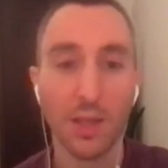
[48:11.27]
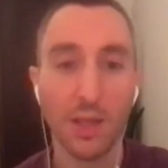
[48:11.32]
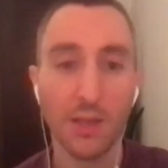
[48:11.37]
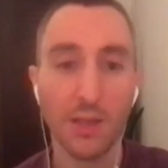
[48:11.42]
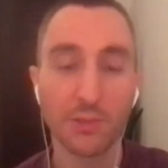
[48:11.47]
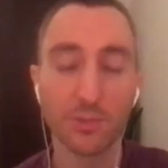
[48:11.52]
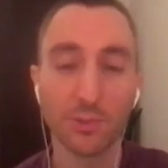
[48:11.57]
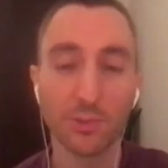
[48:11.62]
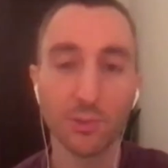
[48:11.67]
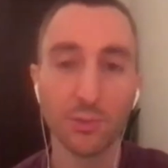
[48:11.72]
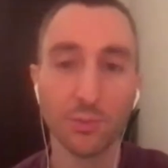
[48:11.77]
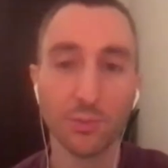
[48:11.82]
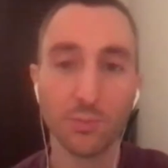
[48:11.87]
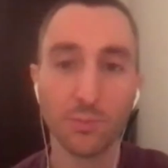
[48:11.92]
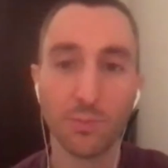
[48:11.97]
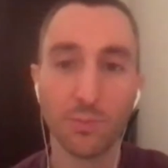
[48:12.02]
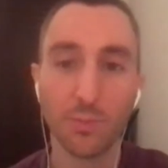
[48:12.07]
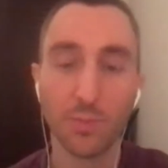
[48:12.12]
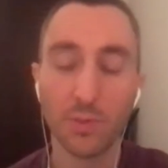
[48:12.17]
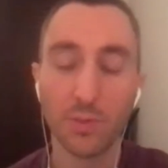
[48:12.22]
And so
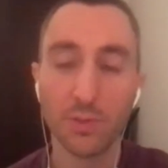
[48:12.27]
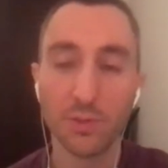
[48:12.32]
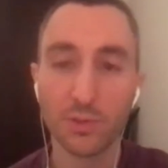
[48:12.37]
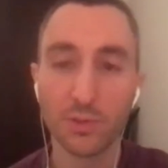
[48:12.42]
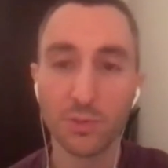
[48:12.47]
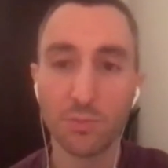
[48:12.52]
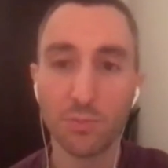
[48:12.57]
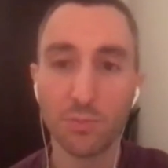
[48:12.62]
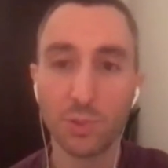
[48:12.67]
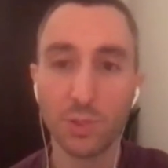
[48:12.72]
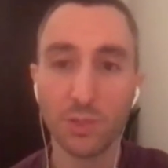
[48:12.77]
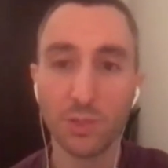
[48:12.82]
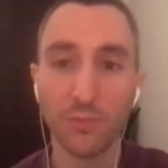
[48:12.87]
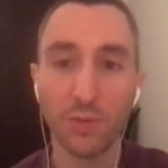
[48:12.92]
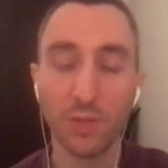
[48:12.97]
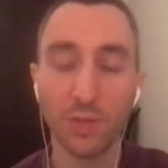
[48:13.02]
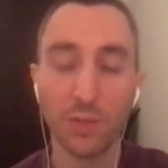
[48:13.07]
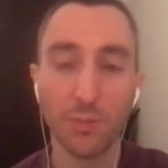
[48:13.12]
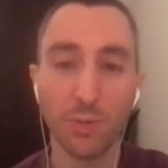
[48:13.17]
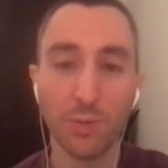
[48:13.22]
just
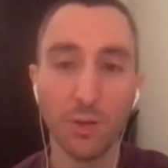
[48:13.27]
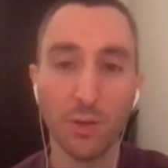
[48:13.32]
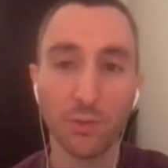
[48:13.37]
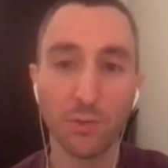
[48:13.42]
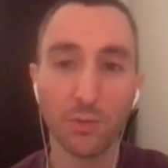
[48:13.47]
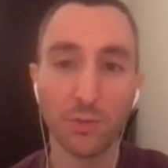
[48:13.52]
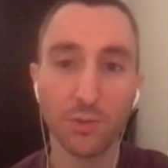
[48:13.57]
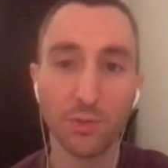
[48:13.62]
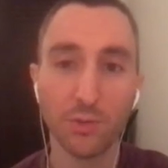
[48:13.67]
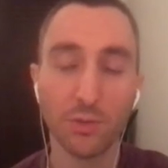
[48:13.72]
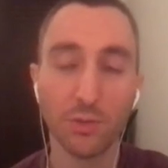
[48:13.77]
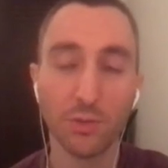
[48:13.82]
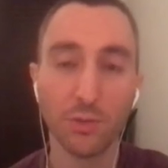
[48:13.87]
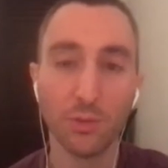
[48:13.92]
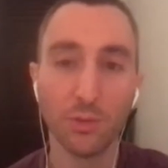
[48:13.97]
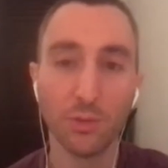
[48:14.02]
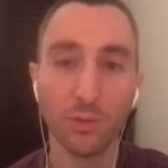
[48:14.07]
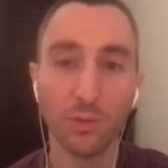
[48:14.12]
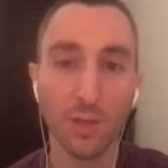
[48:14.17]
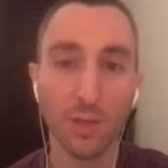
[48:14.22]
briefly about
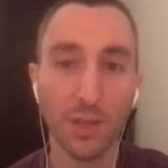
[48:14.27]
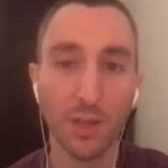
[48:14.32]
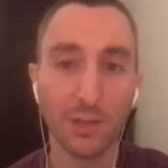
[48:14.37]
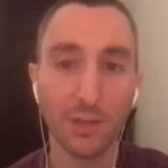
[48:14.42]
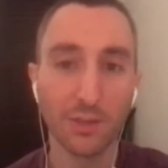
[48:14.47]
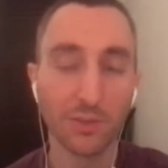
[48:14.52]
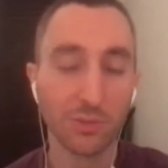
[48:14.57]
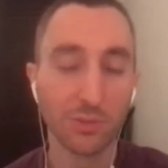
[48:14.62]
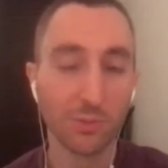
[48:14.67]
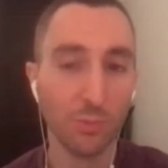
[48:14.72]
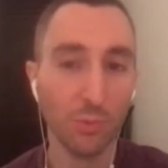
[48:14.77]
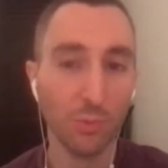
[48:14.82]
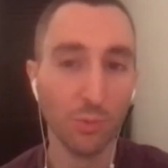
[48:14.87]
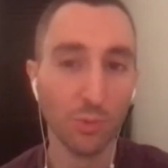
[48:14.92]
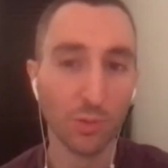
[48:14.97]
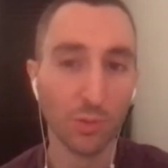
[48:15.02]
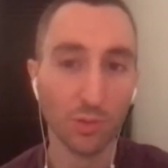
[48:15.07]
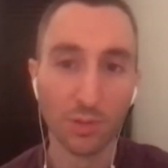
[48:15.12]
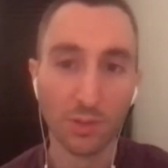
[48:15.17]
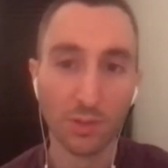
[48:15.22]
your latest
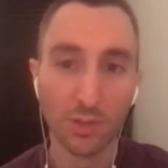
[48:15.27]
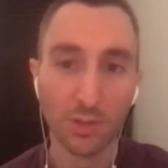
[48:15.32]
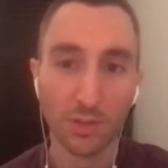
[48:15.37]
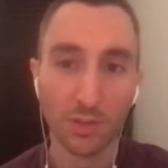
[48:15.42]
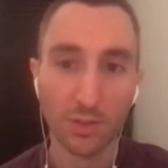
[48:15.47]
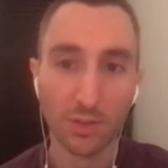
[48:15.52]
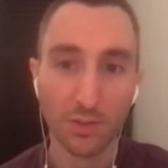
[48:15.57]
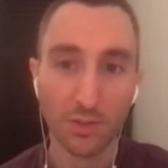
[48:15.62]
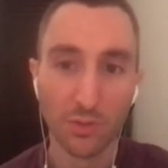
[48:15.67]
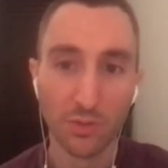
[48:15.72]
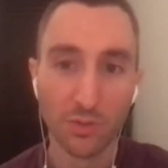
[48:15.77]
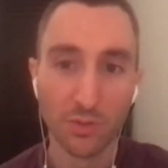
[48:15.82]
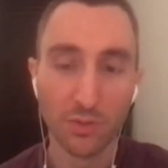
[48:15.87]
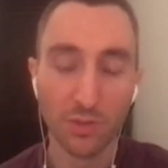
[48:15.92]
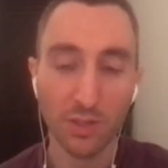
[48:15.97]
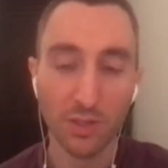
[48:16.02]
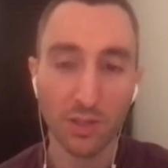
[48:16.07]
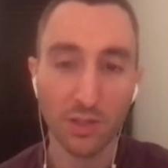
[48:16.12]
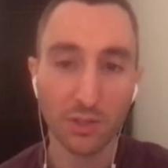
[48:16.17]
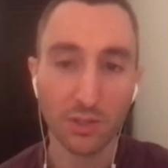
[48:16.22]
book,
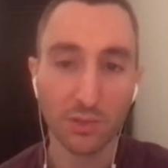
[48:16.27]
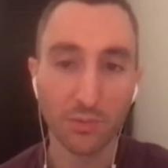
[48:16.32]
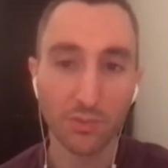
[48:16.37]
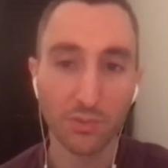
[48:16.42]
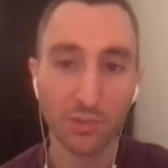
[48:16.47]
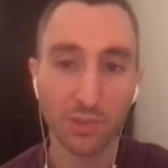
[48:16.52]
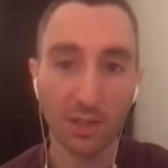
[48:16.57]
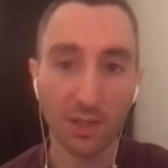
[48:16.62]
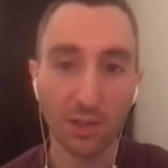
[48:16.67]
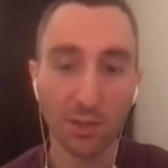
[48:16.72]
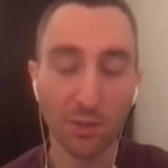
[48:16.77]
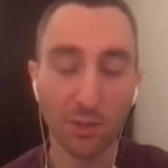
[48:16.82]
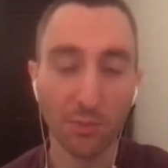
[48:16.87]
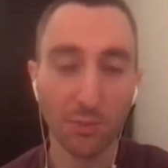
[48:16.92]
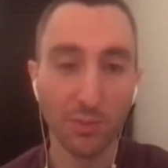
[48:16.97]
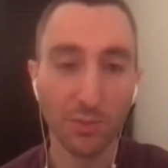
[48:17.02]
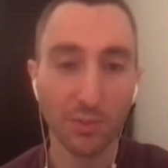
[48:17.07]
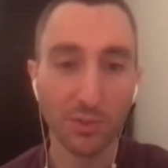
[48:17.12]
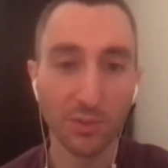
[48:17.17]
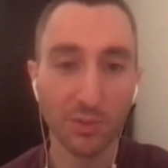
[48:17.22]
The Art of Selling Your
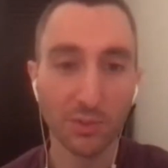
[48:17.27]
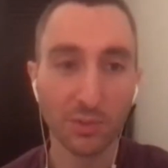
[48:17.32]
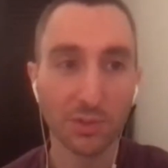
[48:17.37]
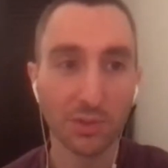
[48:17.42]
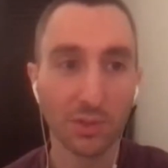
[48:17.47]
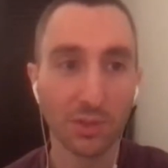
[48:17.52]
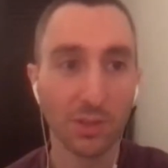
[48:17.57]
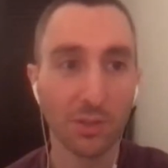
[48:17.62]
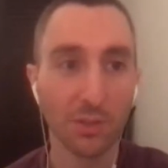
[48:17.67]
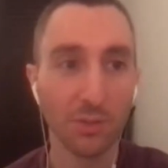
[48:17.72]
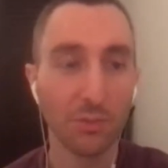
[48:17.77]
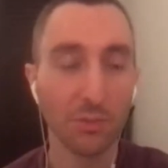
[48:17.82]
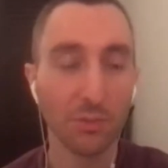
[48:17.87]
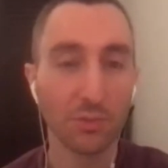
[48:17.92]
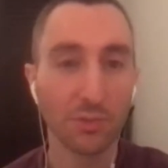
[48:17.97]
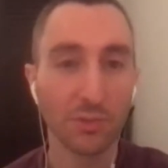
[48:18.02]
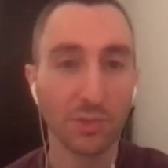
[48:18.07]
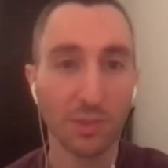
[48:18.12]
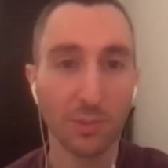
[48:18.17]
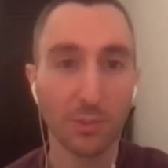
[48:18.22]
Business. Can you
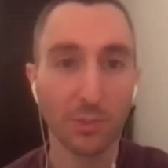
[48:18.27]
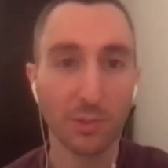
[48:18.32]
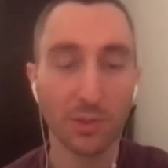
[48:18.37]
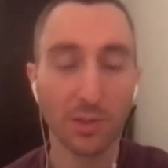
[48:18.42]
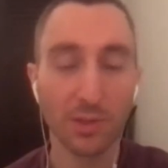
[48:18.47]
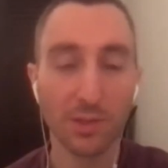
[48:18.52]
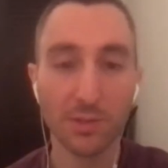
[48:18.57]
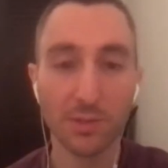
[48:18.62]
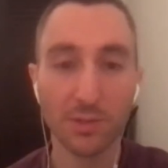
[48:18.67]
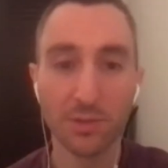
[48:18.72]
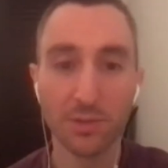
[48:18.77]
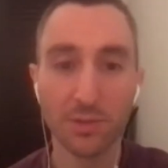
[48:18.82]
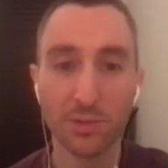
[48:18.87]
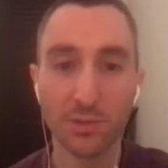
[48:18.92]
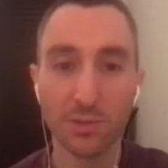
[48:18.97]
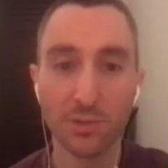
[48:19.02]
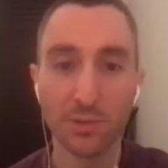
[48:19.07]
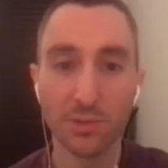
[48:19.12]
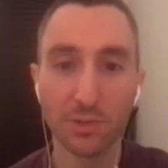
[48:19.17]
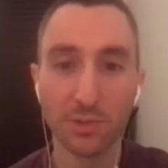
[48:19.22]
summarize it
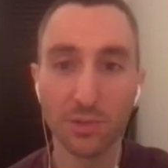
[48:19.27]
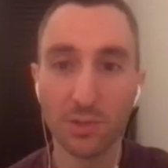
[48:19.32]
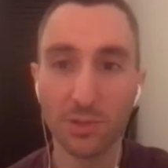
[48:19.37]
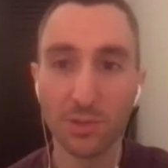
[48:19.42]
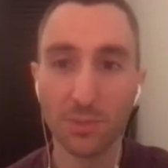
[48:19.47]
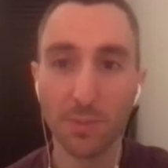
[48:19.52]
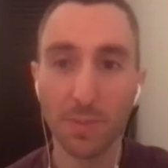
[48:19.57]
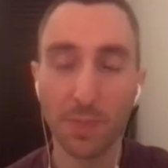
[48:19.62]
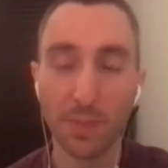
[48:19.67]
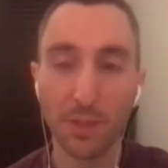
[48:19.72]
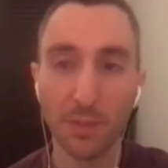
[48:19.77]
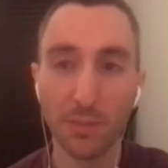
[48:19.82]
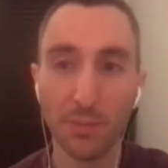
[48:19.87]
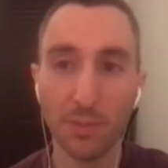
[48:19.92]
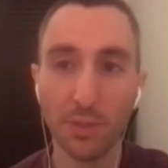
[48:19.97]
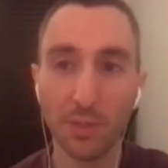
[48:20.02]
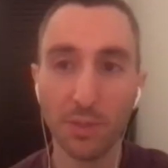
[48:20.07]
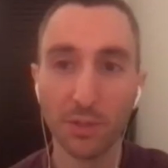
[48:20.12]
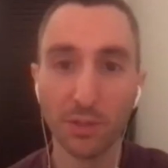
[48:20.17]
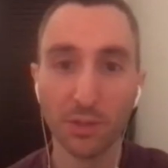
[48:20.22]
just in a
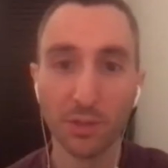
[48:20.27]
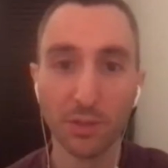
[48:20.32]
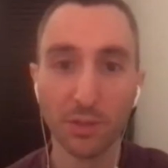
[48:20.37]
minute?